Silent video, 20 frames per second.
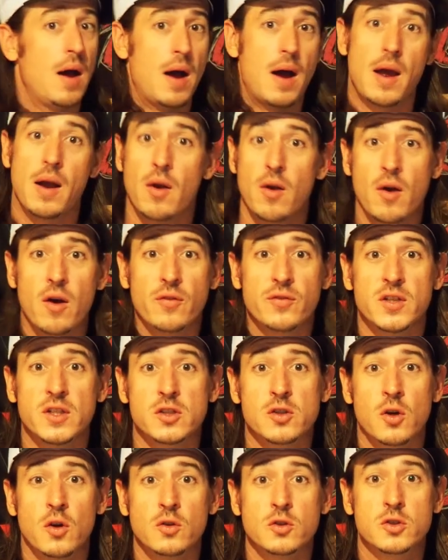I don't know if
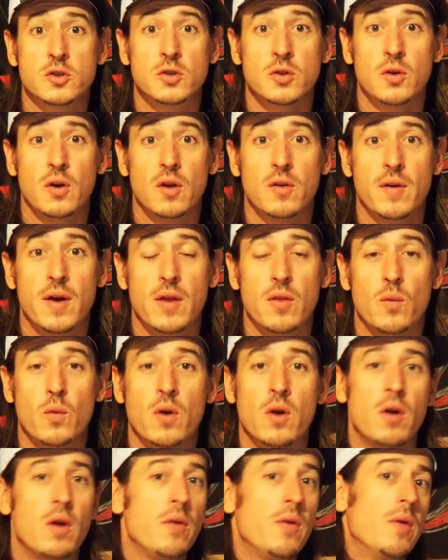this holds true all around the
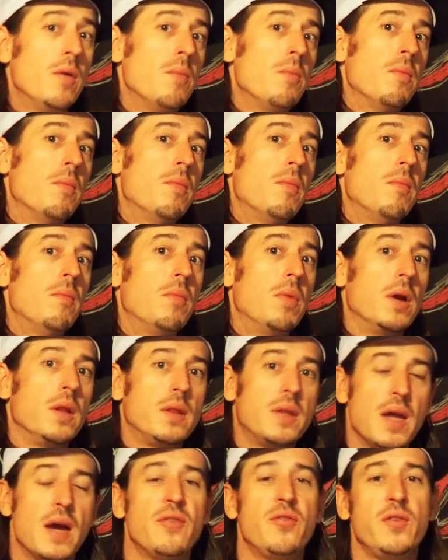world, but
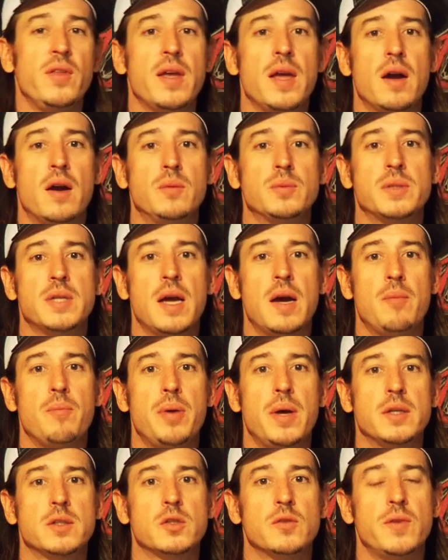it definitely helps out in
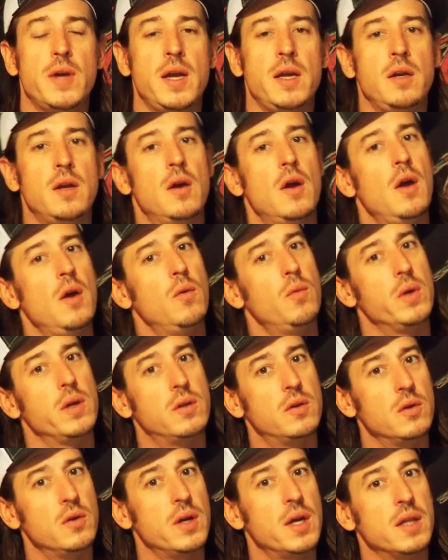Pennsylvania. We
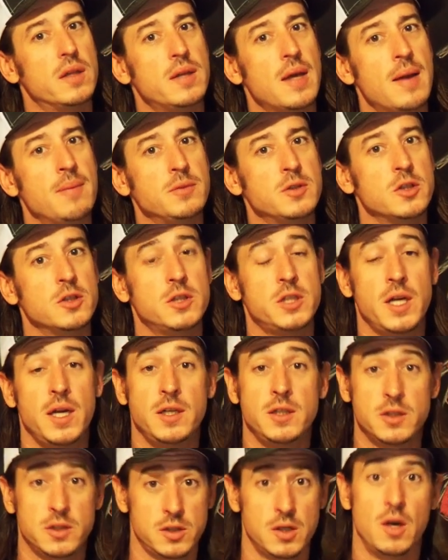do get temperature
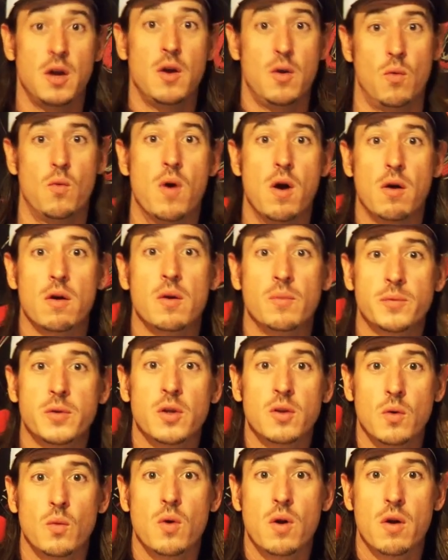changes. Welcome
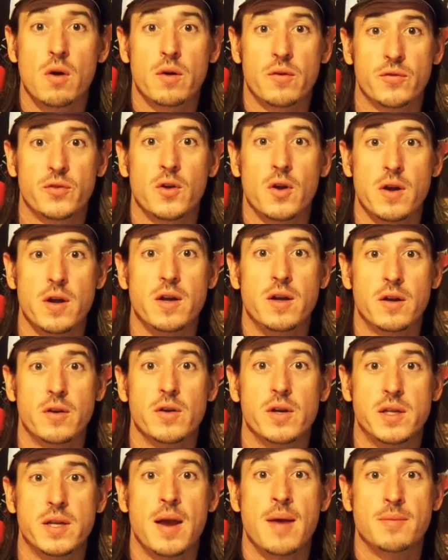to the world of
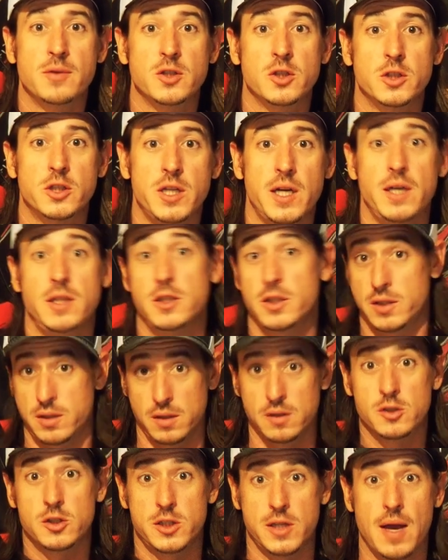30-degree temperature
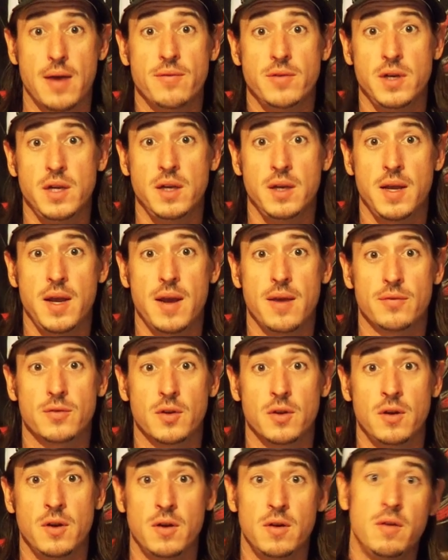changes. 70 in the
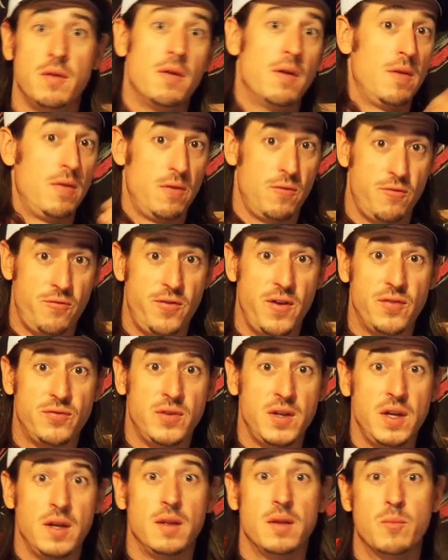afternoon,
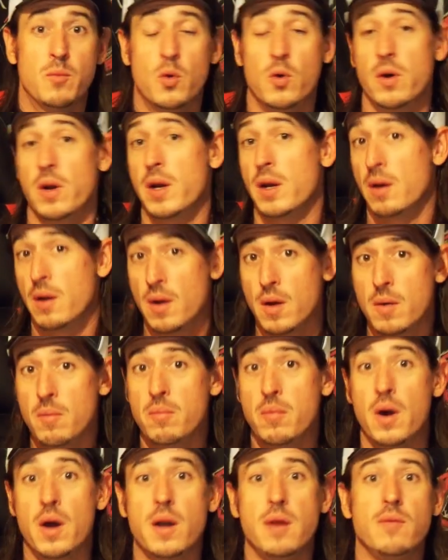50 in the morning,
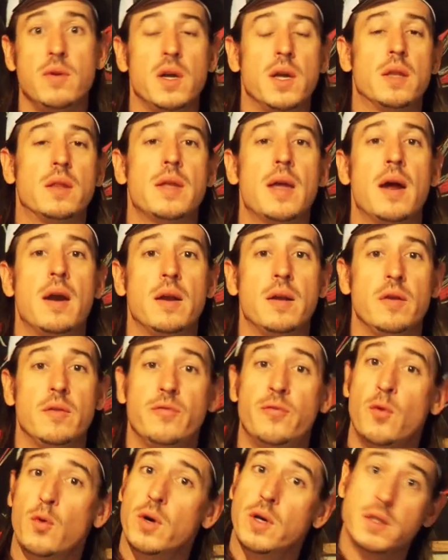might even get down into
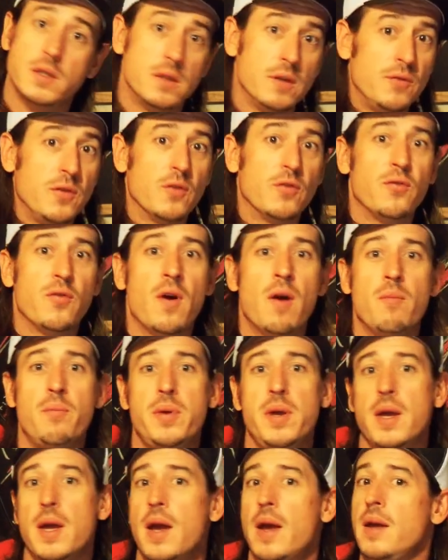the 40s. And if you're from
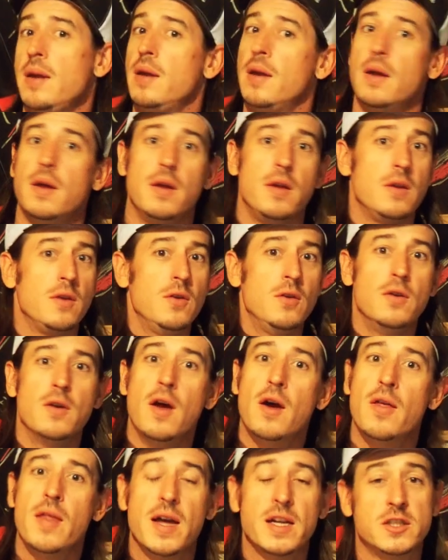PA, you
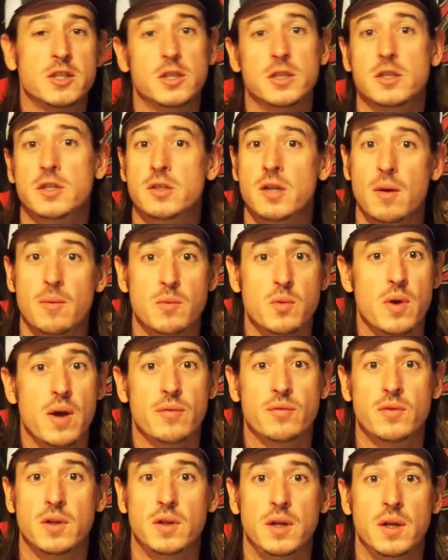know that's just something you
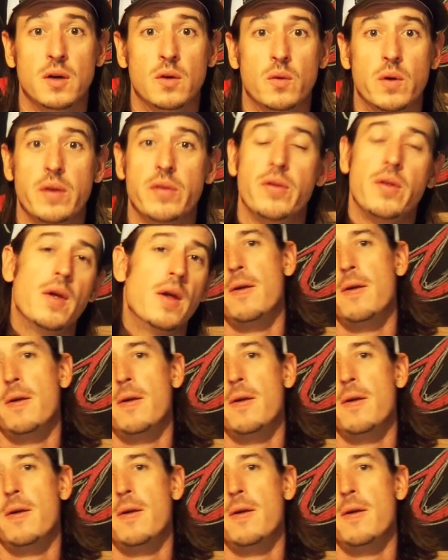have to deal with.